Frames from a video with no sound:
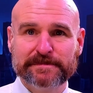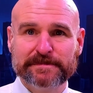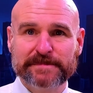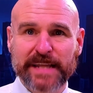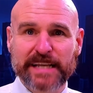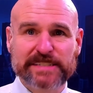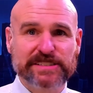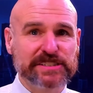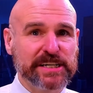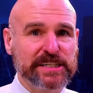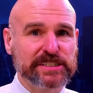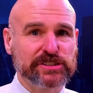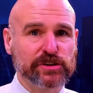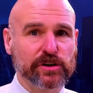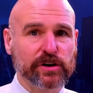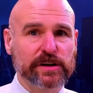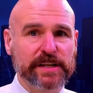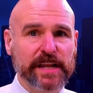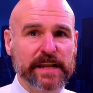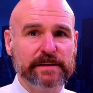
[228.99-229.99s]
That's Lake
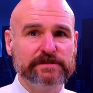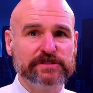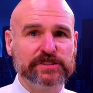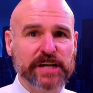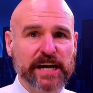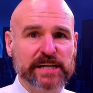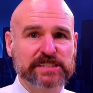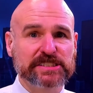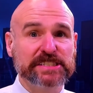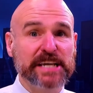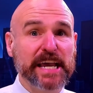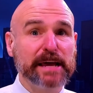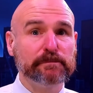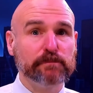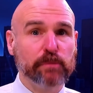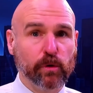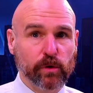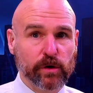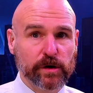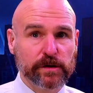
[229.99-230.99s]
Zurich native Jack
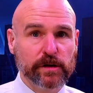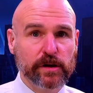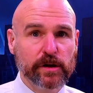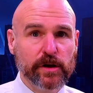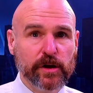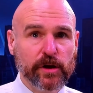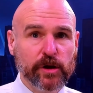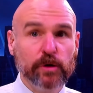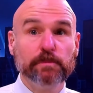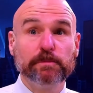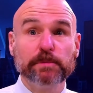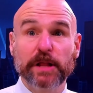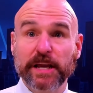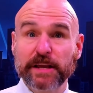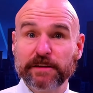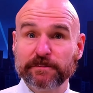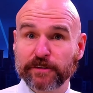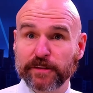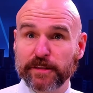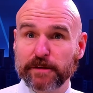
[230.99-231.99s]
Sanborn, who
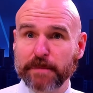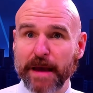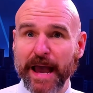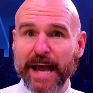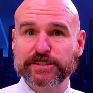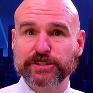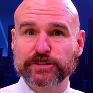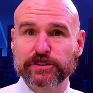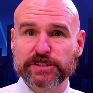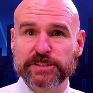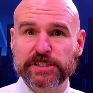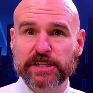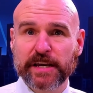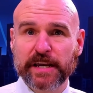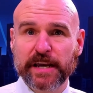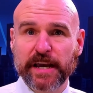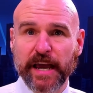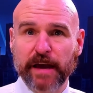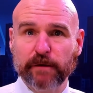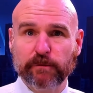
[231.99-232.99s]
played for the Badgers
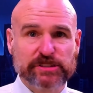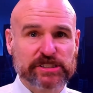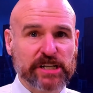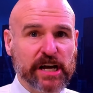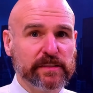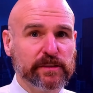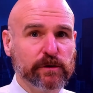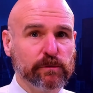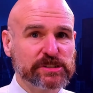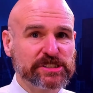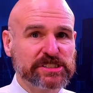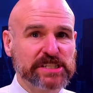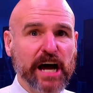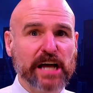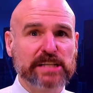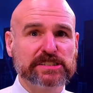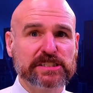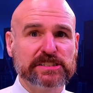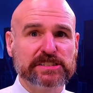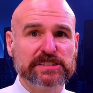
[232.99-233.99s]
and was on the
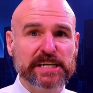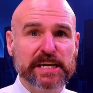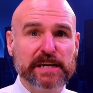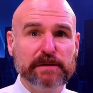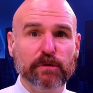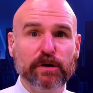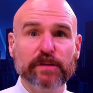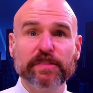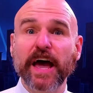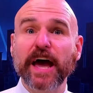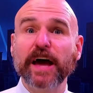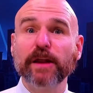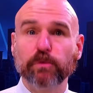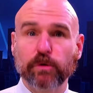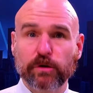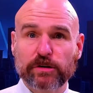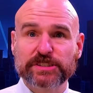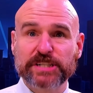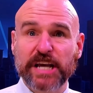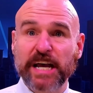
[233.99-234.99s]
Wisconsin team with
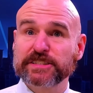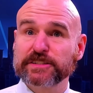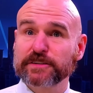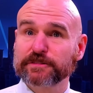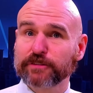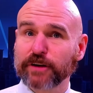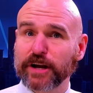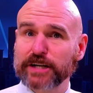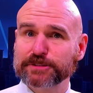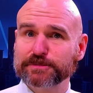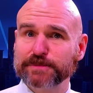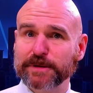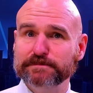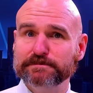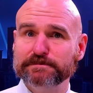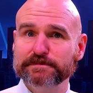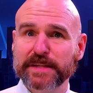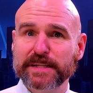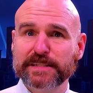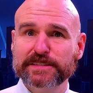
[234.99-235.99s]
Edwards as a freshman
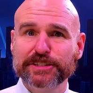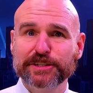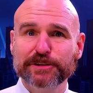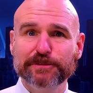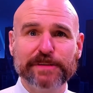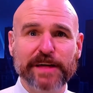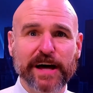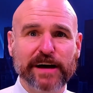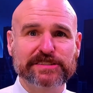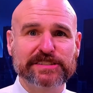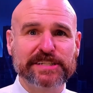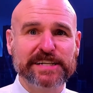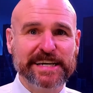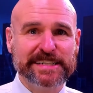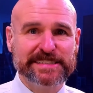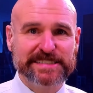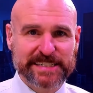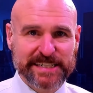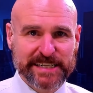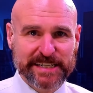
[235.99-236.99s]
in
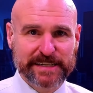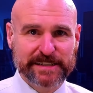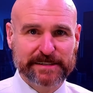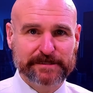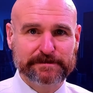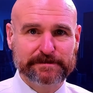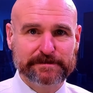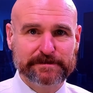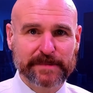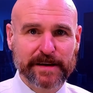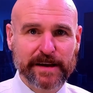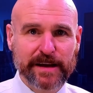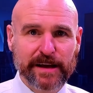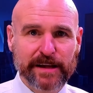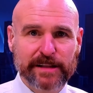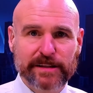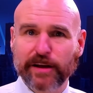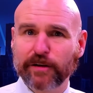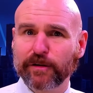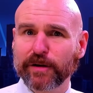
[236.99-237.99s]
2018.
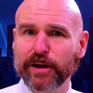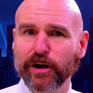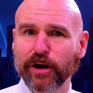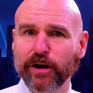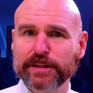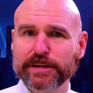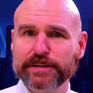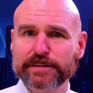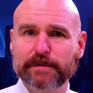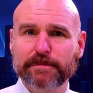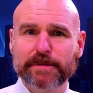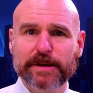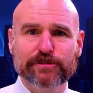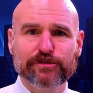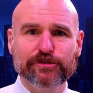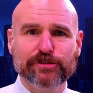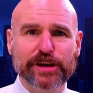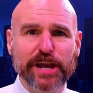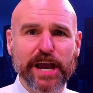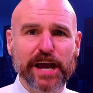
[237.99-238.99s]
Larry Hawley,
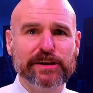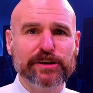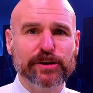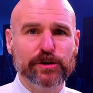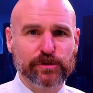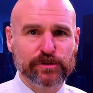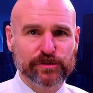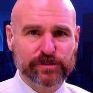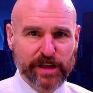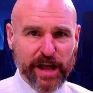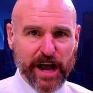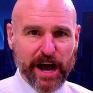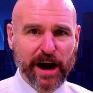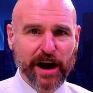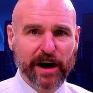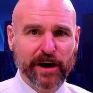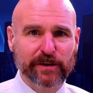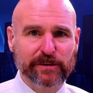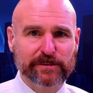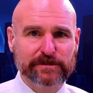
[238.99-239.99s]
WGN News
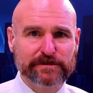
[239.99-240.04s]
Now.